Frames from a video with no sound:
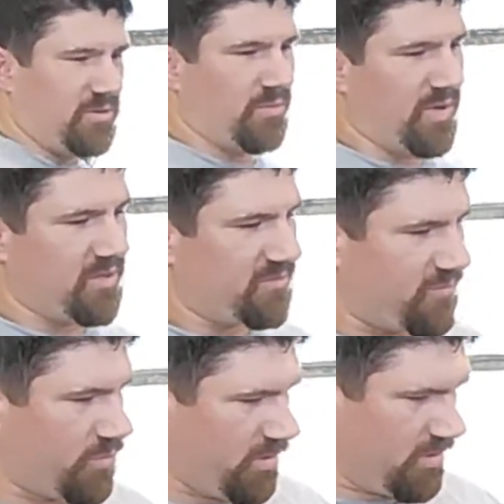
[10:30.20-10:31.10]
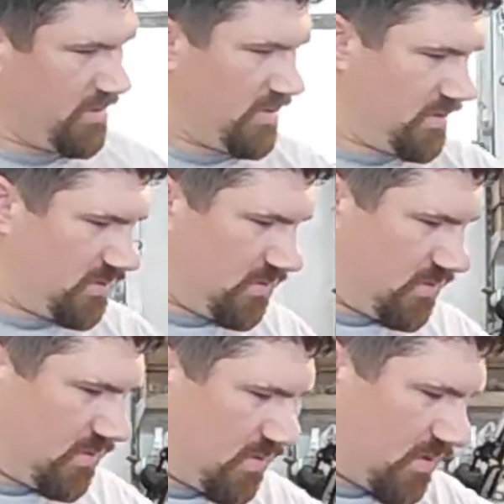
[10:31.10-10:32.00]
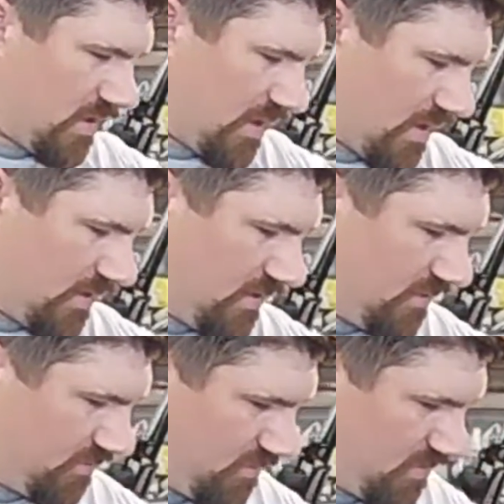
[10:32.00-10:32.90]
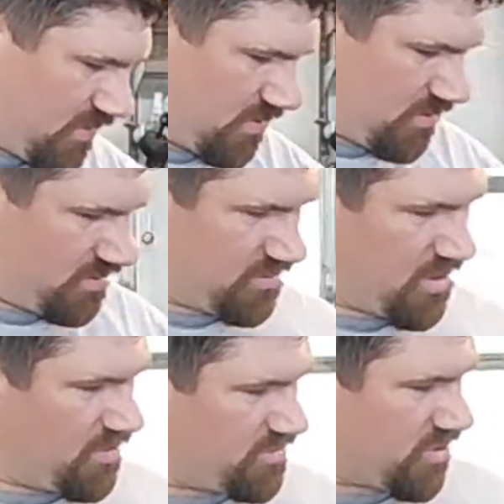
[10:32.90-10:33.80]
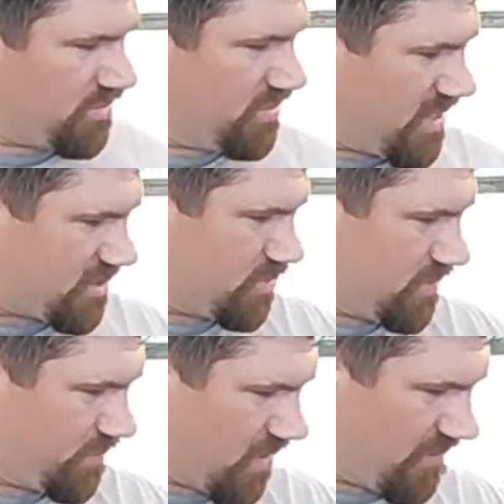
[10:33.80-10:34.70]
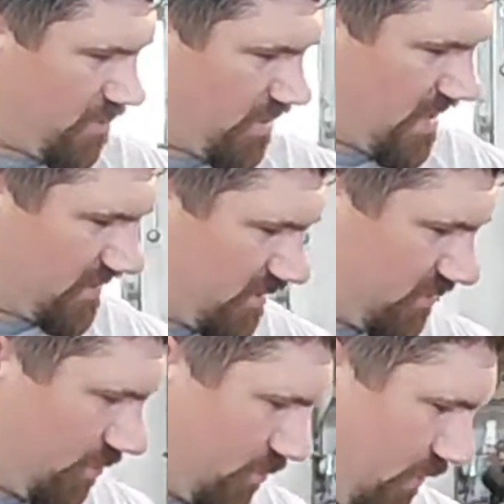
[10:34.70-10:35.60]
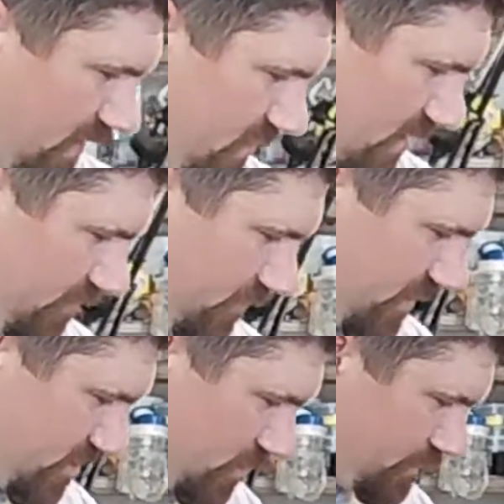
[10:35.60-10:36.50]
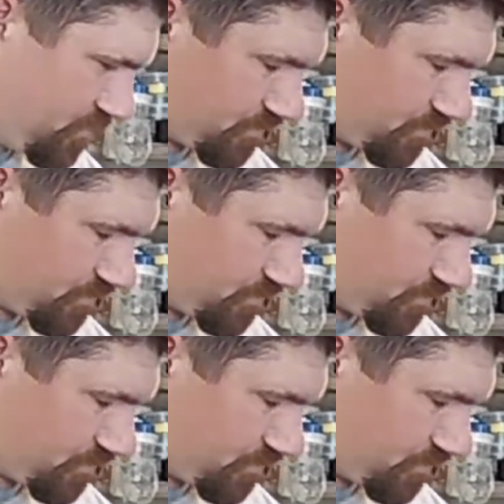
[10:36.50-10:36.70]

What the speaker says: the rings for it, and it's good to go. Start on the next one. And I've already got this third ring done for this one.